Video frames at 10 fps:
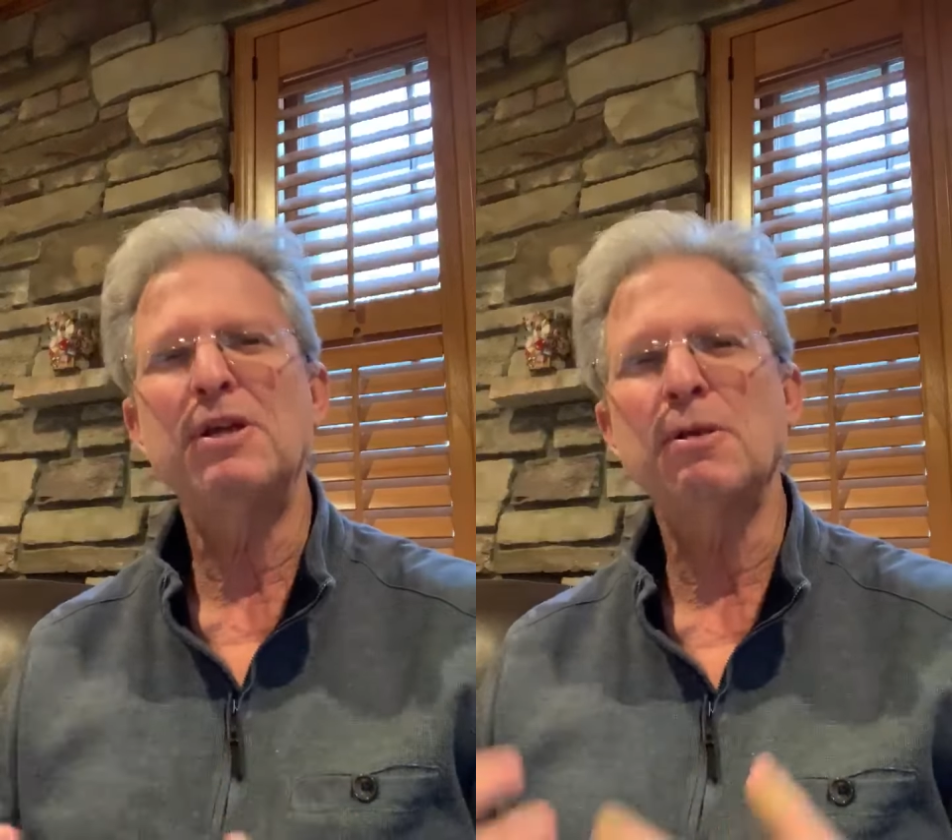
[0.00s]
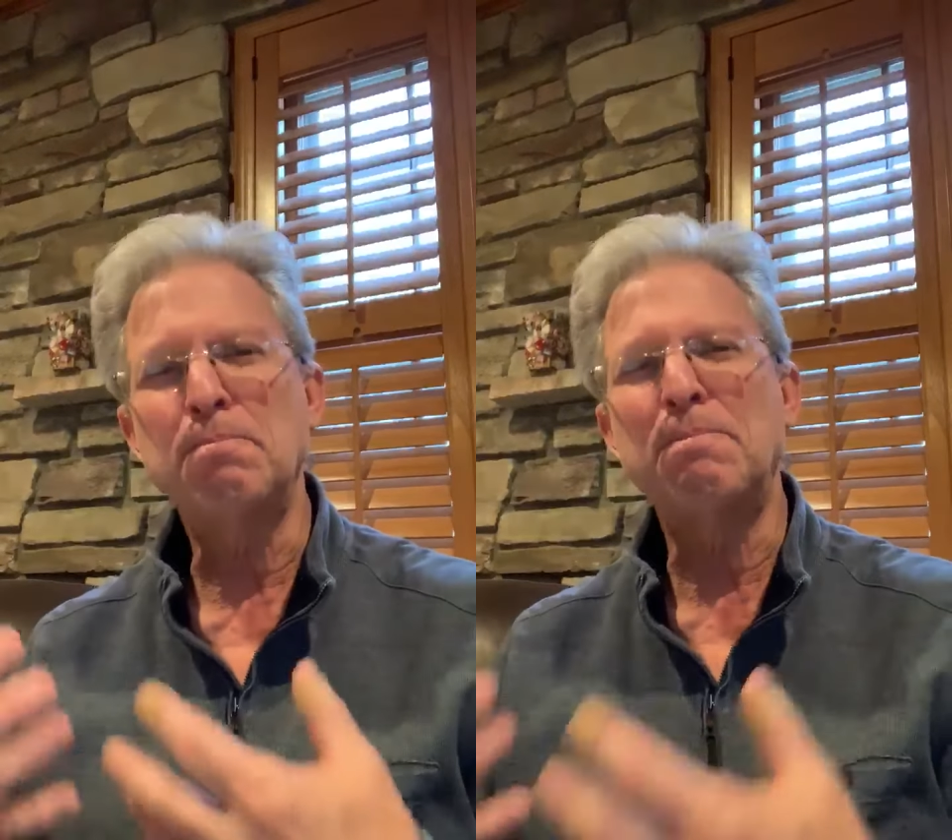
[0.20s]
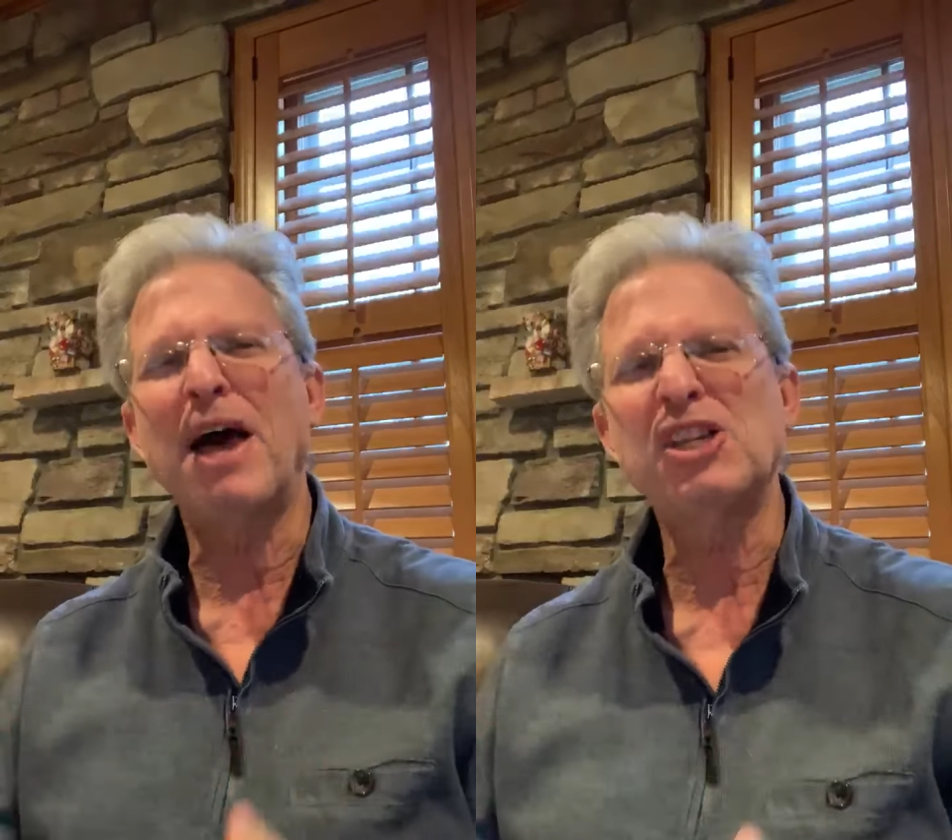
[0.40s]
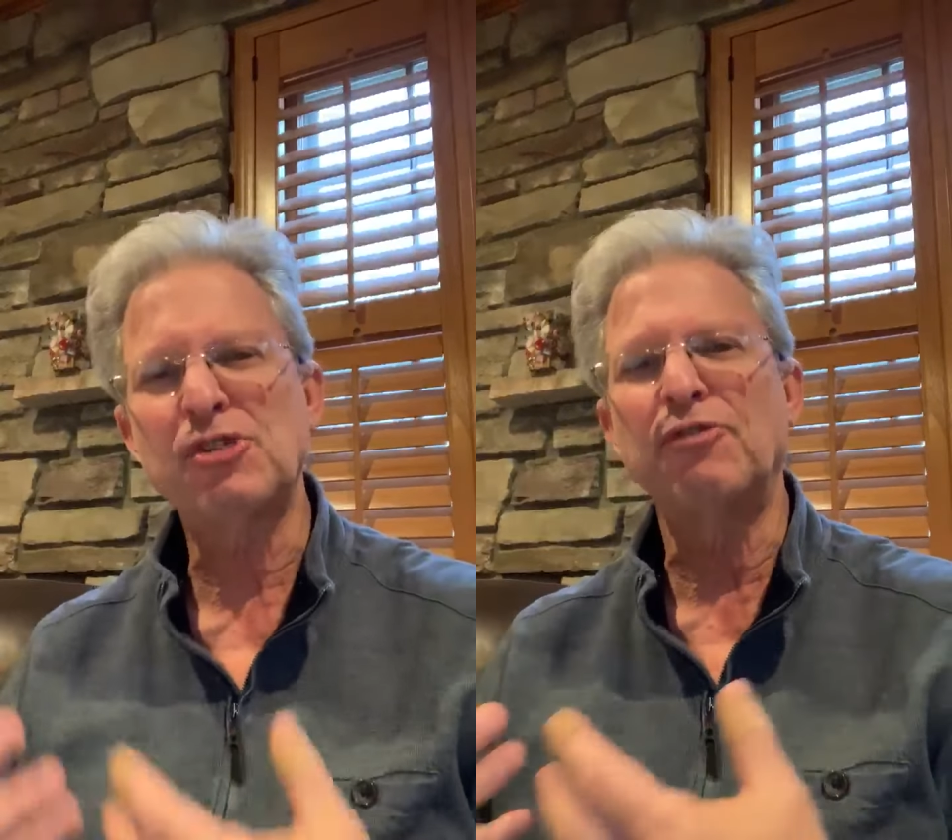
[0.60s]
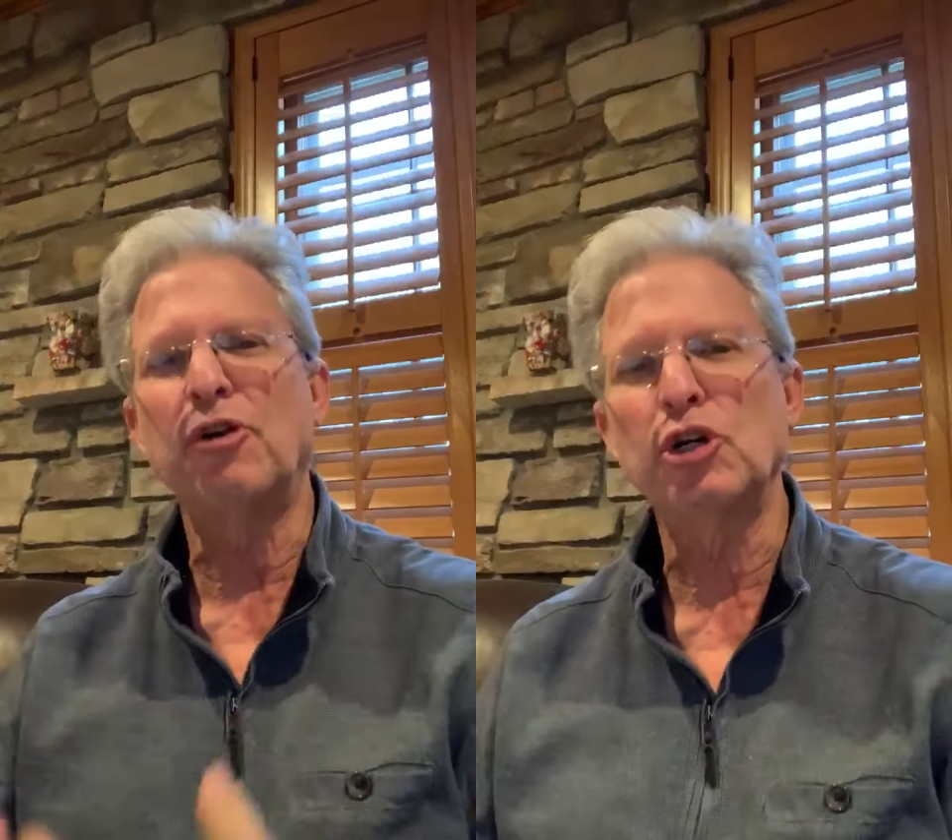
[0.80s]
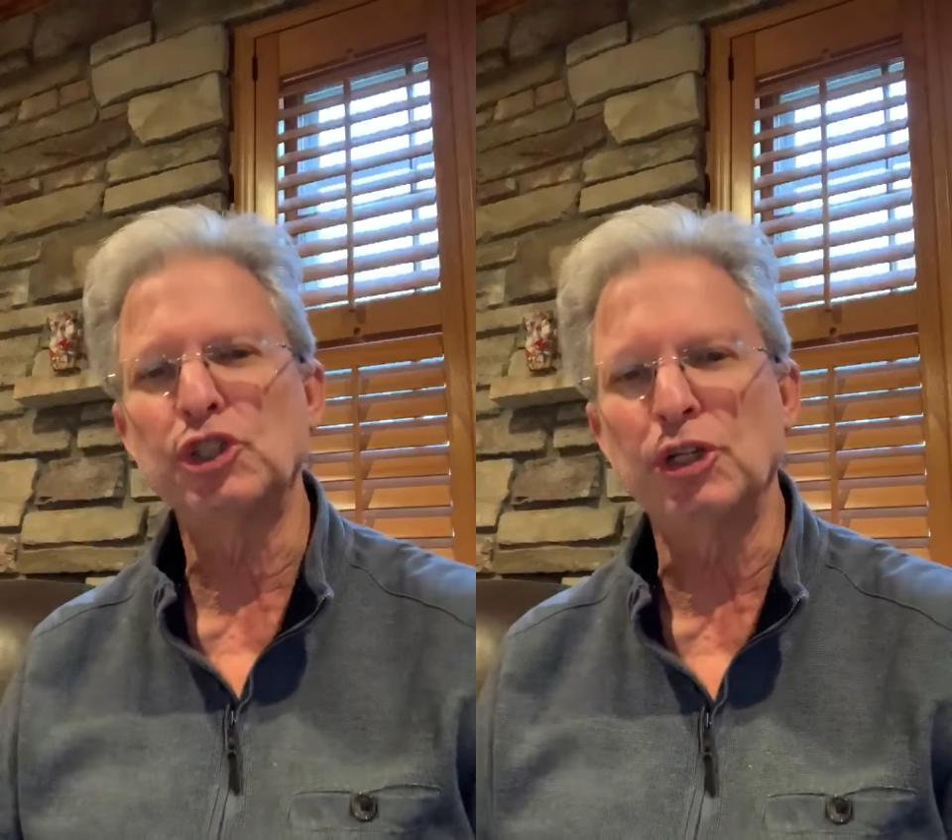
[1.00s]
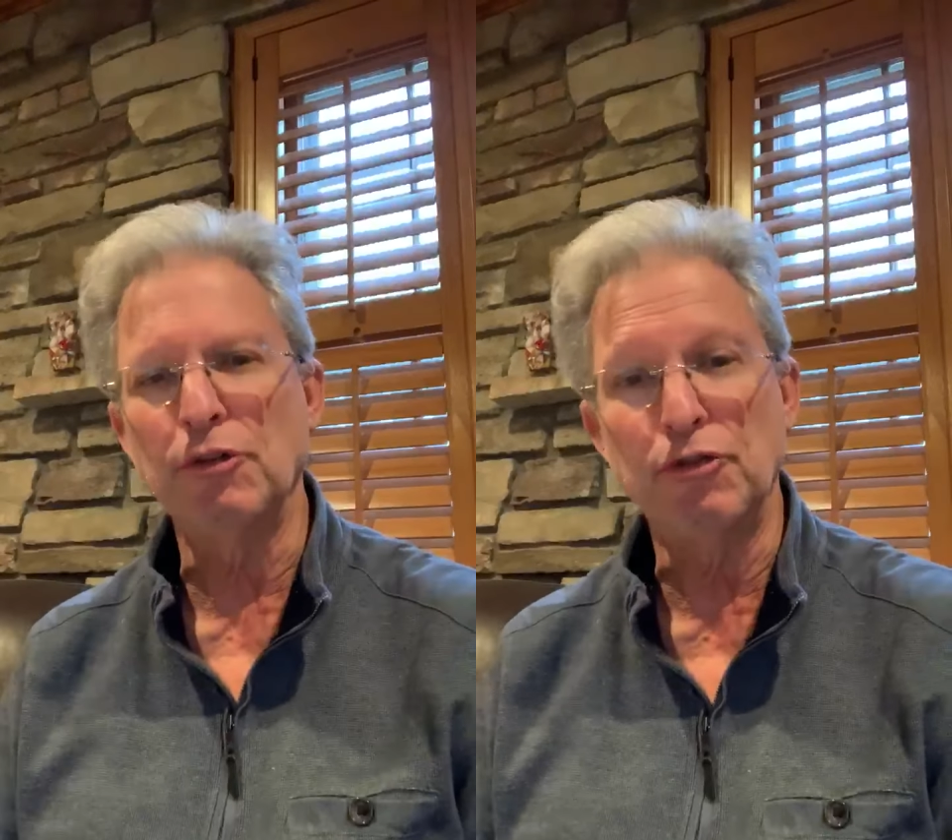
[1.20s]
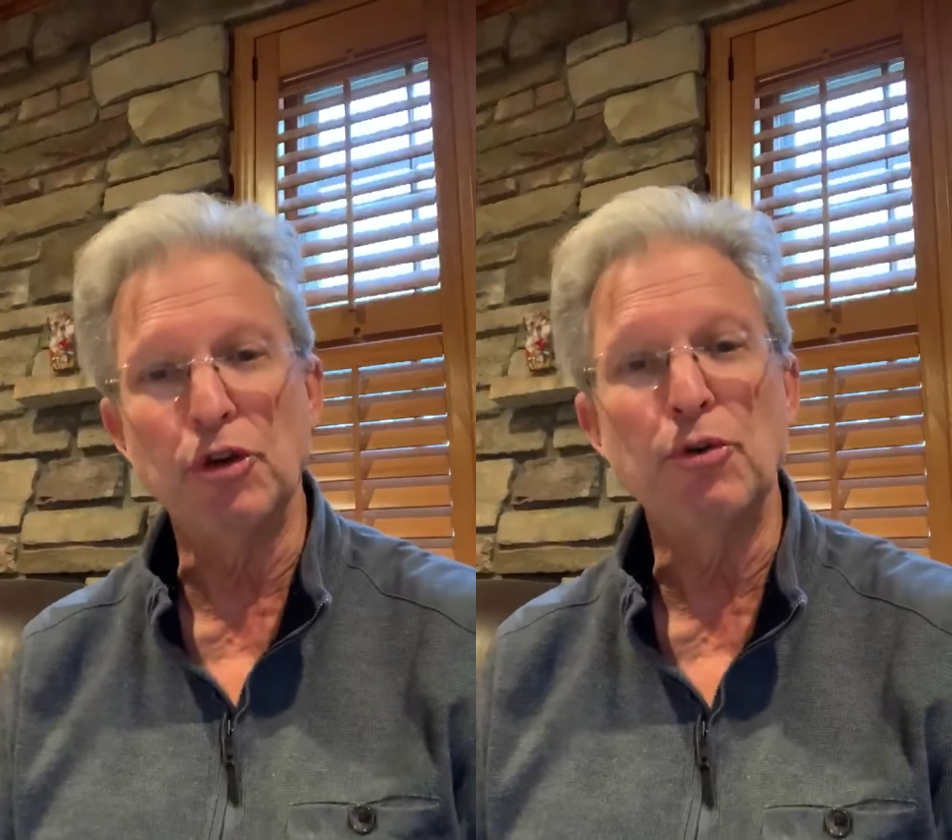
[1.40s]
the best version
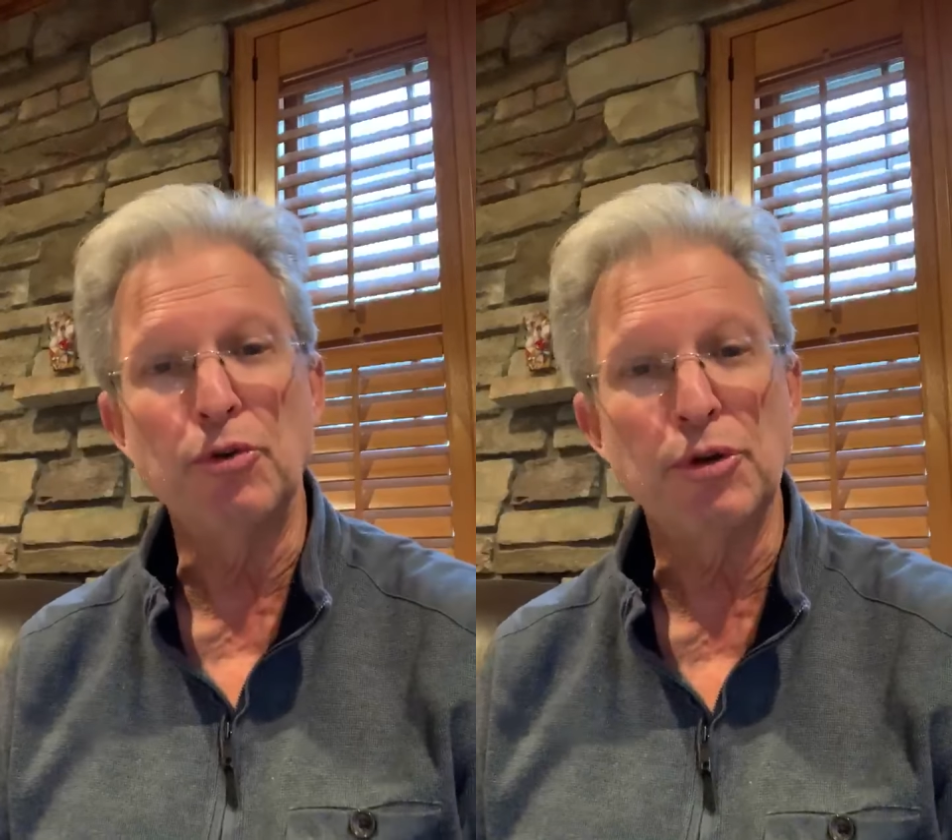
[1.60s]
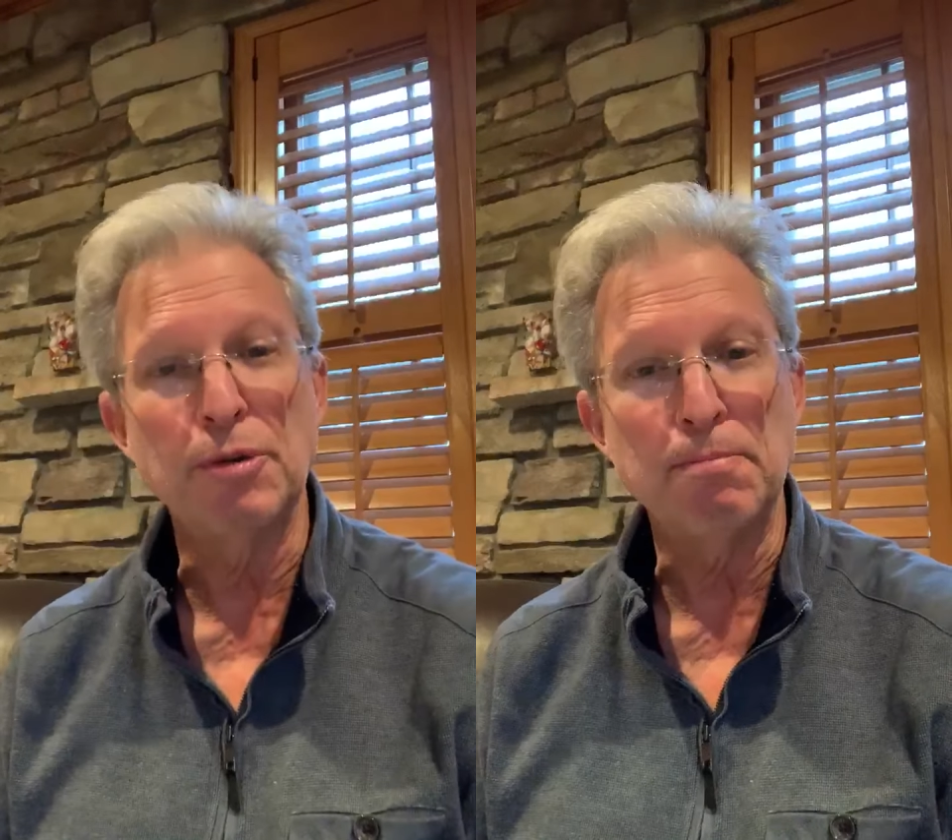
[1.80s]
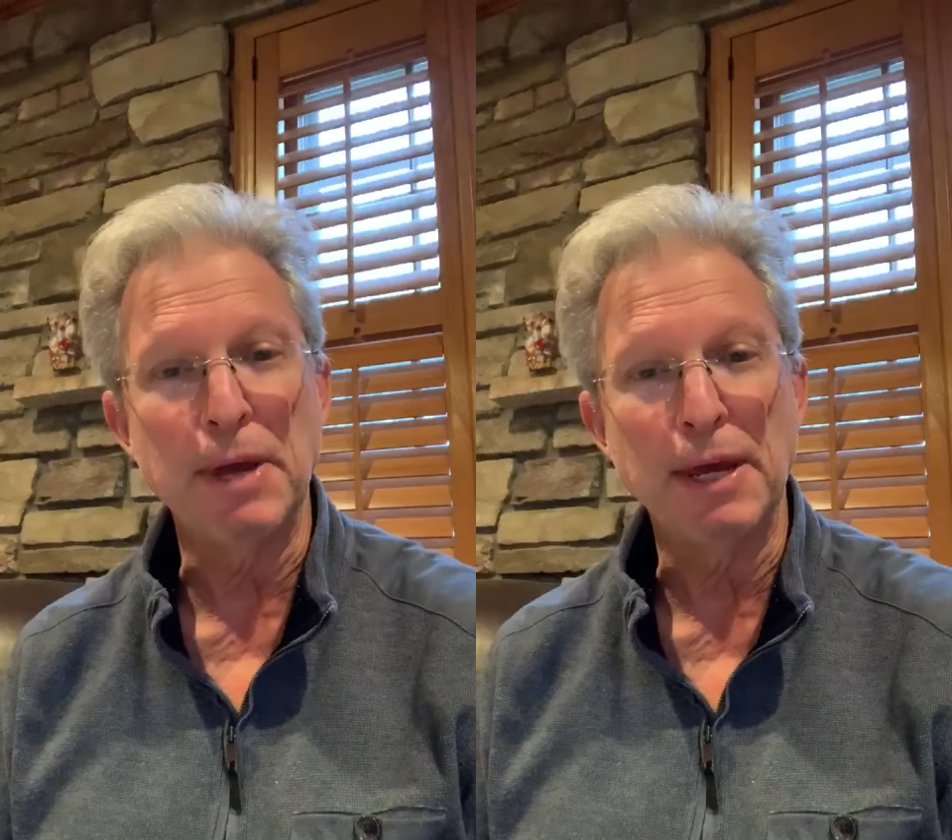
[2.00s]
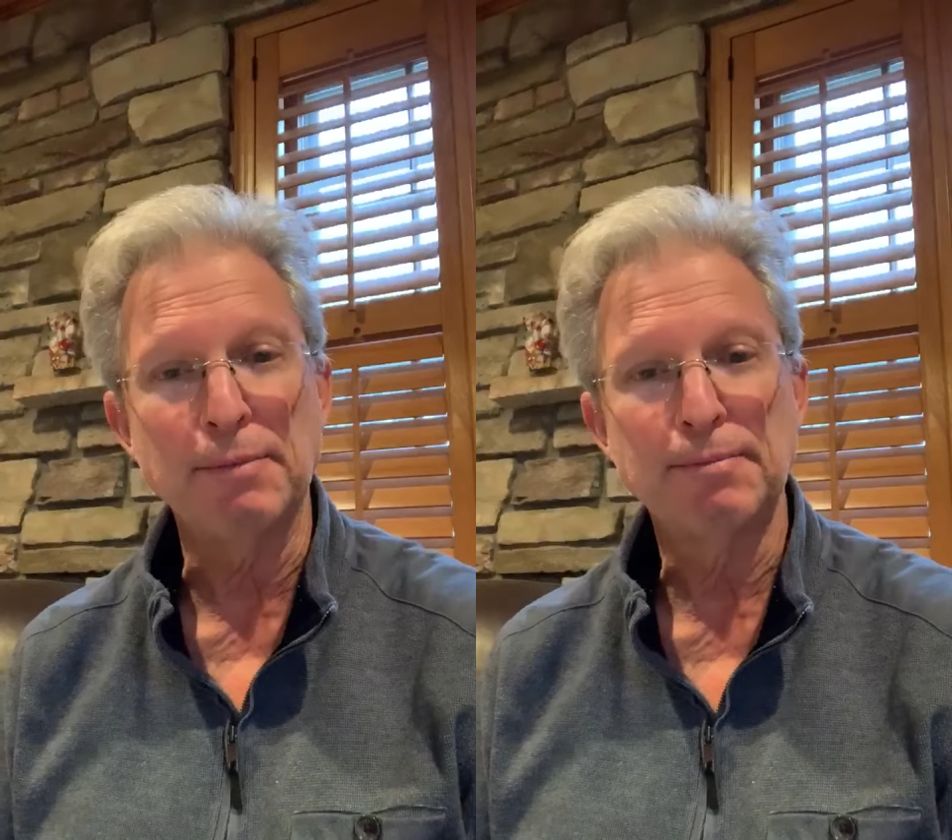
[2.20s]
of you you can be.